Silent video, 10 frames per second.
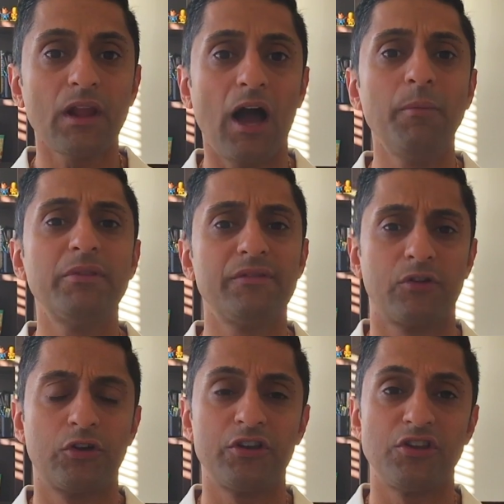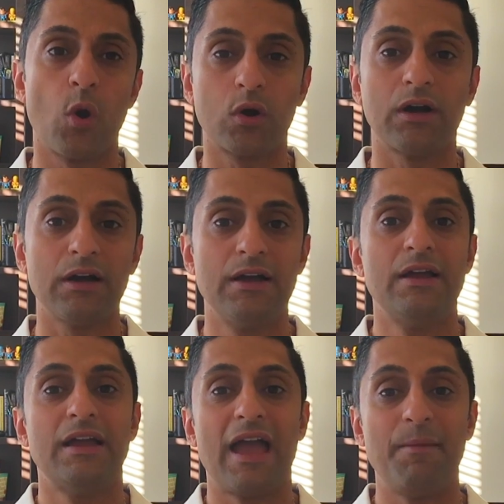I believe a good yoga
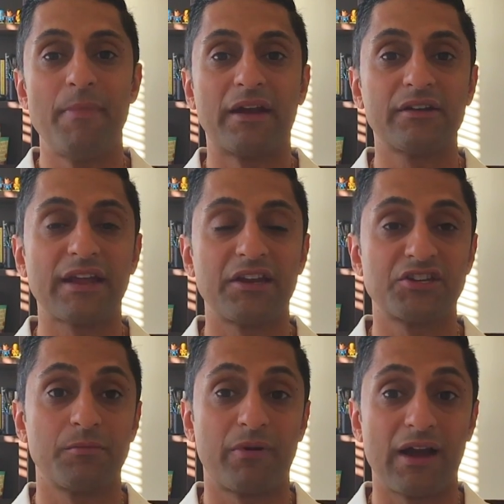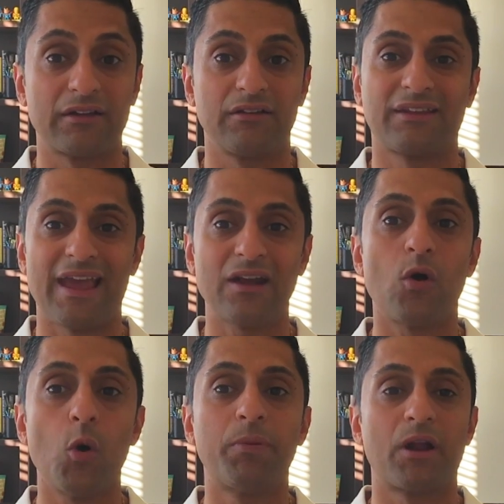and meditation practice
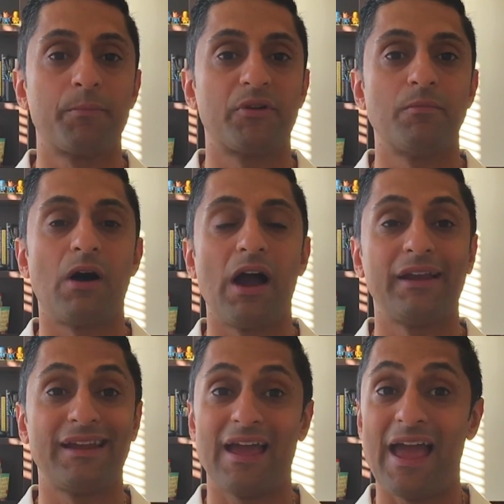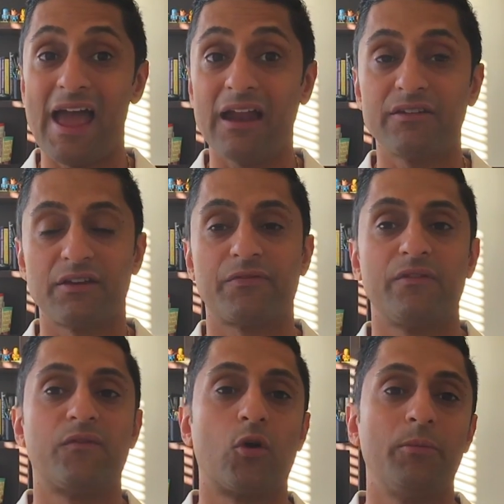can open up your mind and
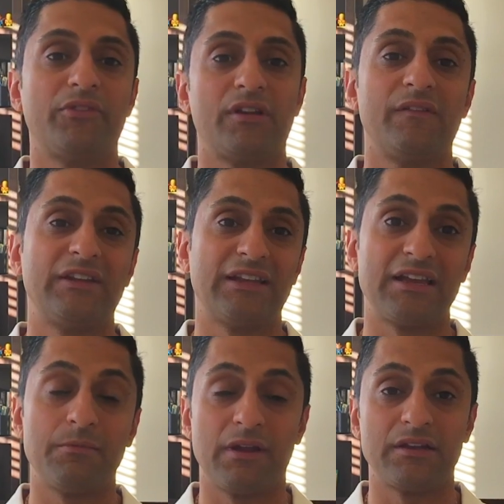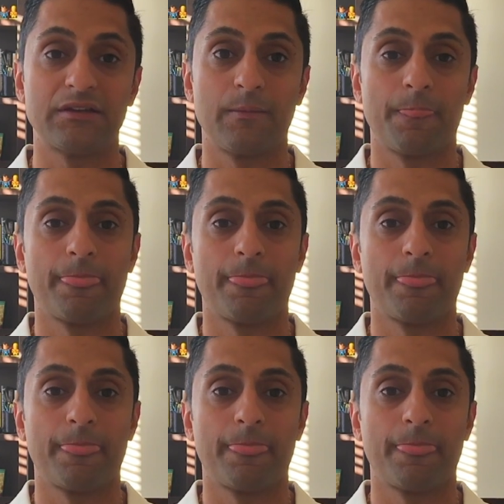different forms of enlightenment.